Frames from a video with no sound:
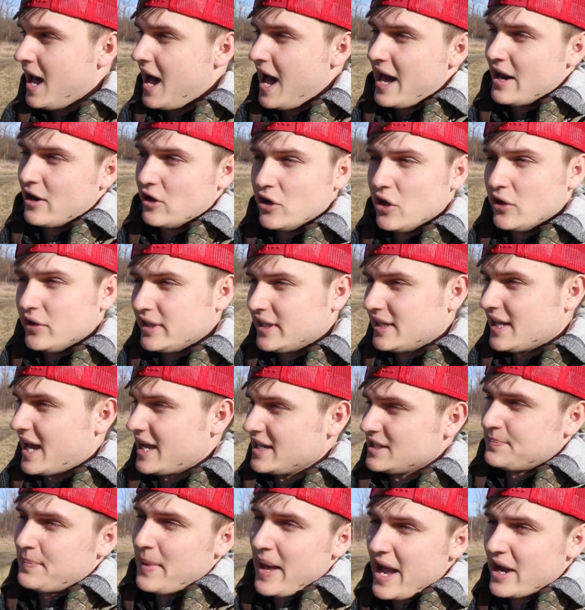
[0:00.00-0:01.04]
I don't know the
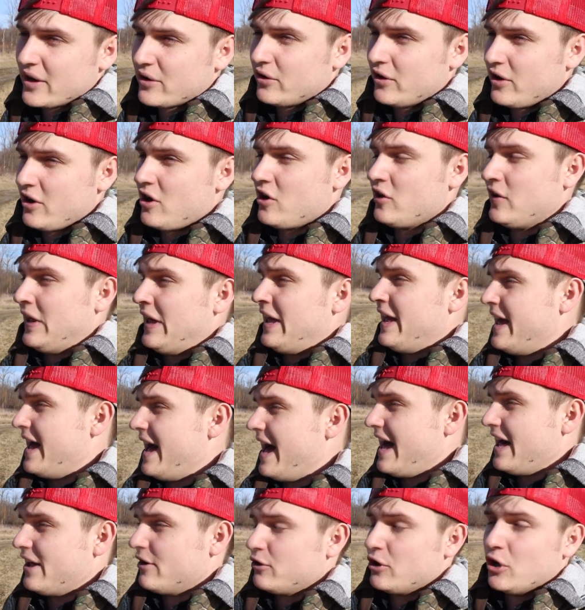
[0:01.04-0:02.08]
guy's background.
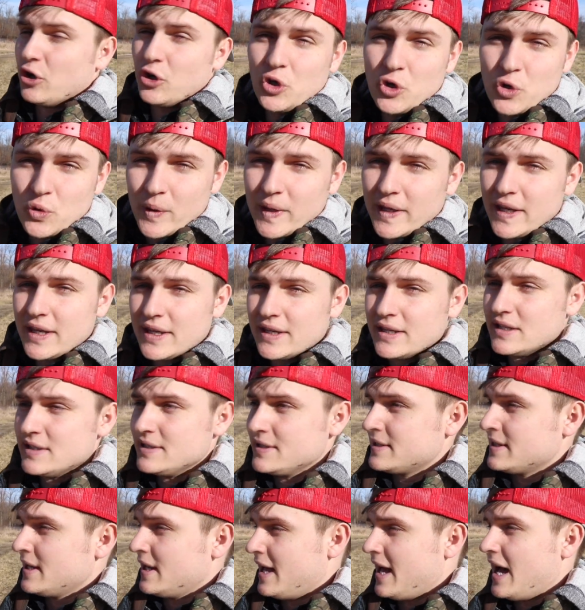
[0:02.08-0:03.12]
I don't know who he
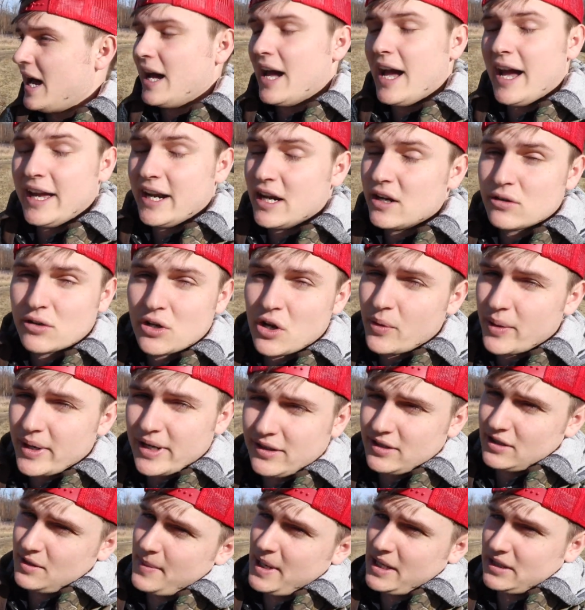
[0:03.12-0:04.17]
is. I don't know
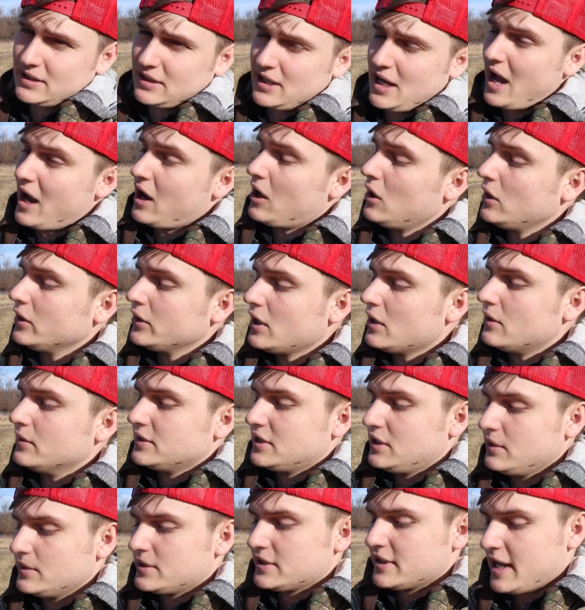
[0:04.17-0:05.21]
anything about the guy. All I know is he was